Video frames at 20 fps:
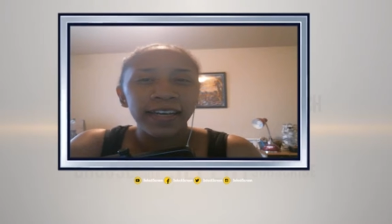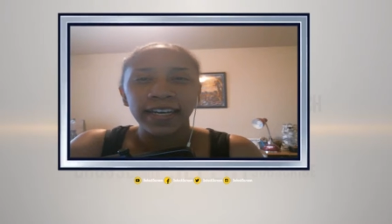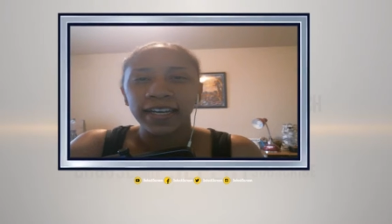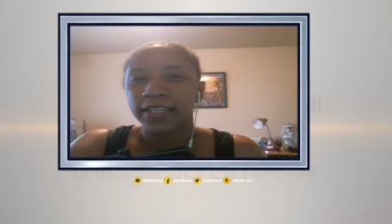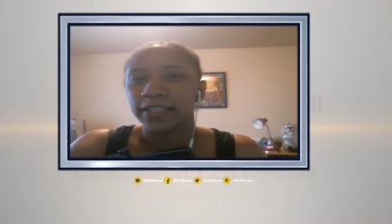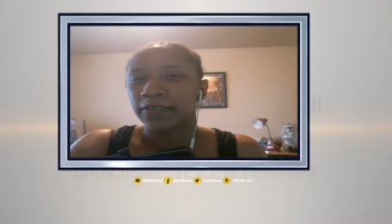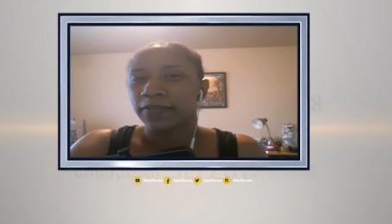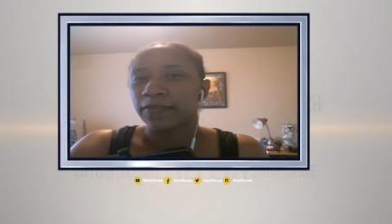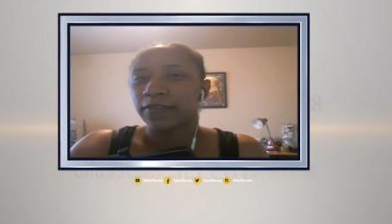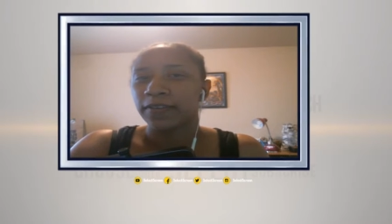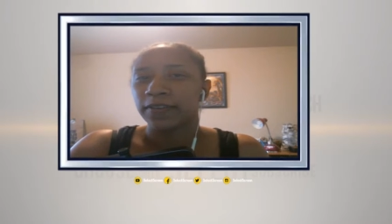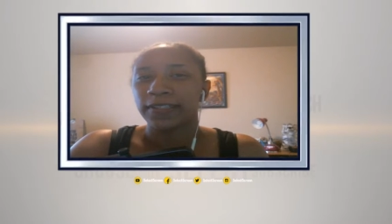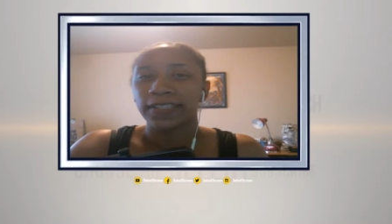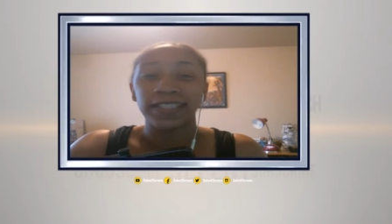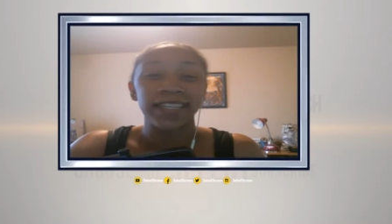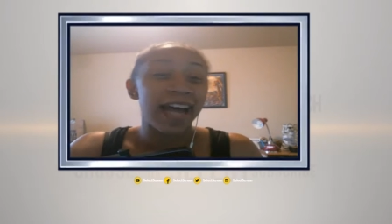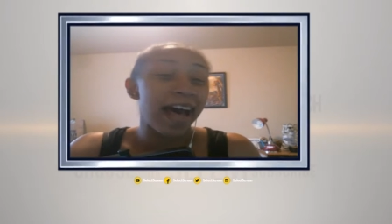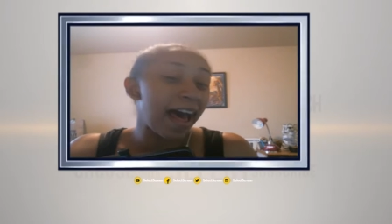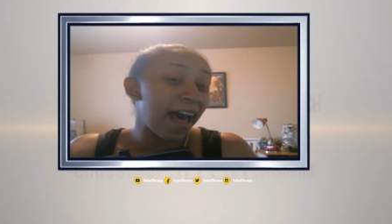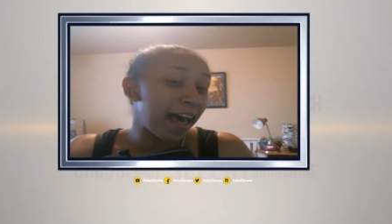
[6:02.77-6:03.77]
it's for
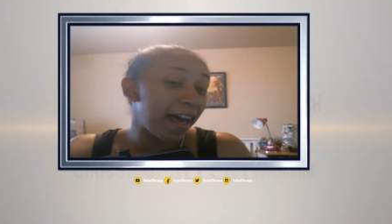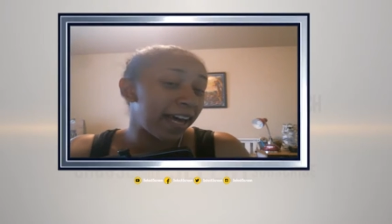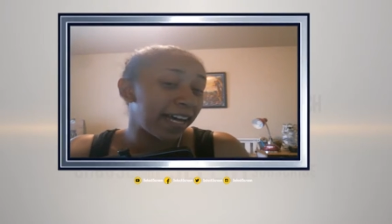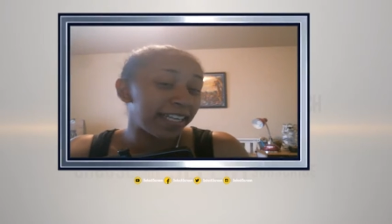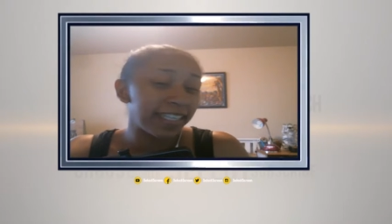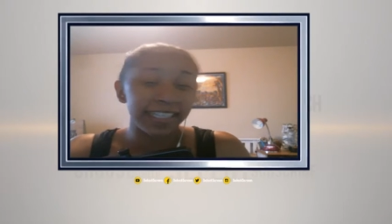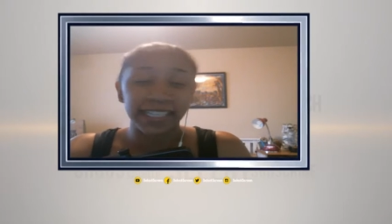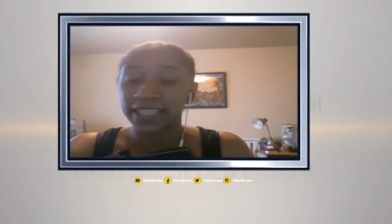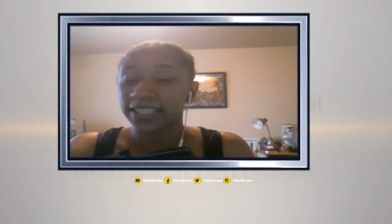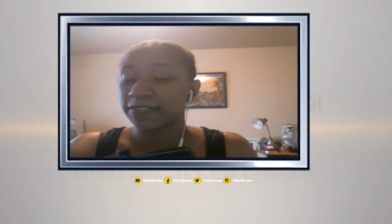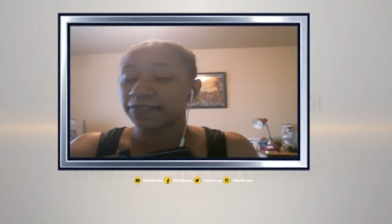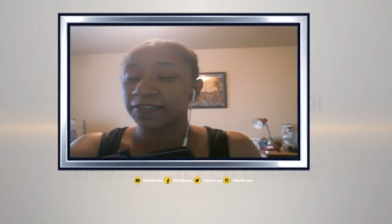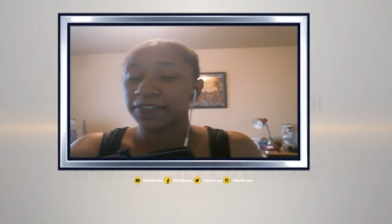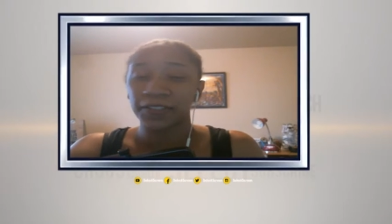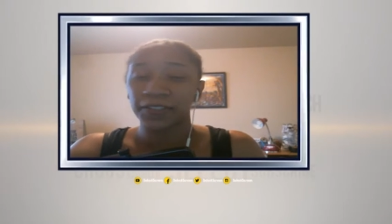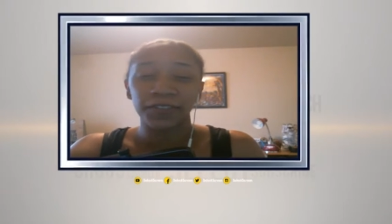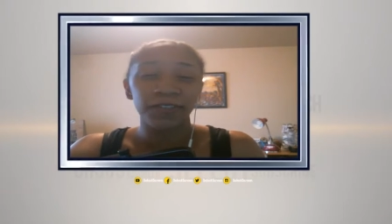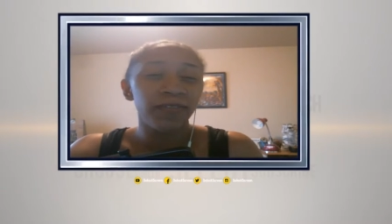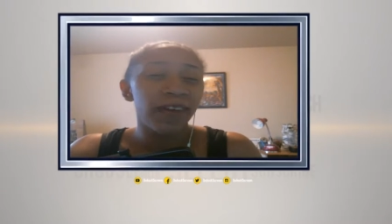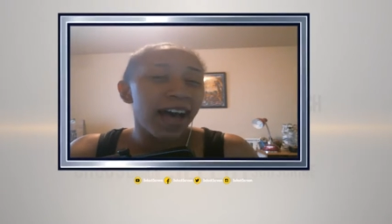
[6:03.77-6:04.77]
style, it's for
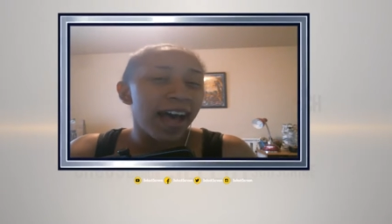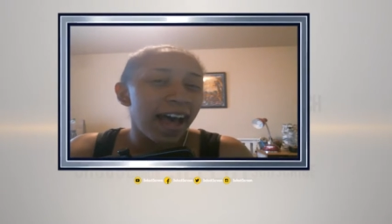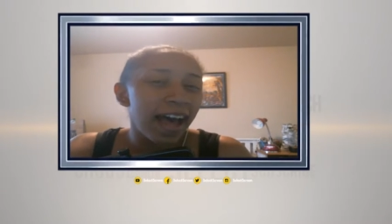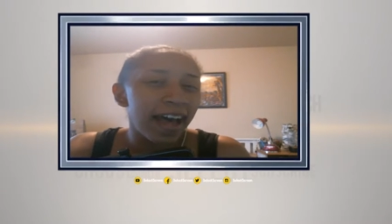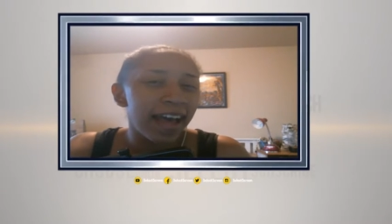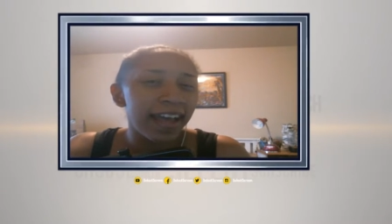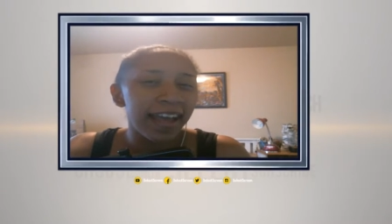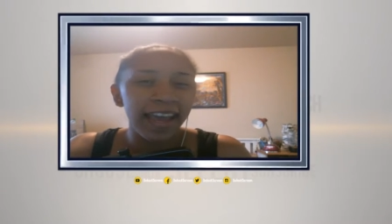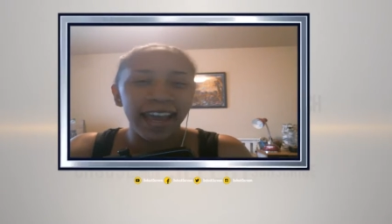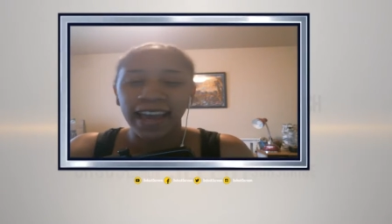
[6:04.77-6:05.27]
swag,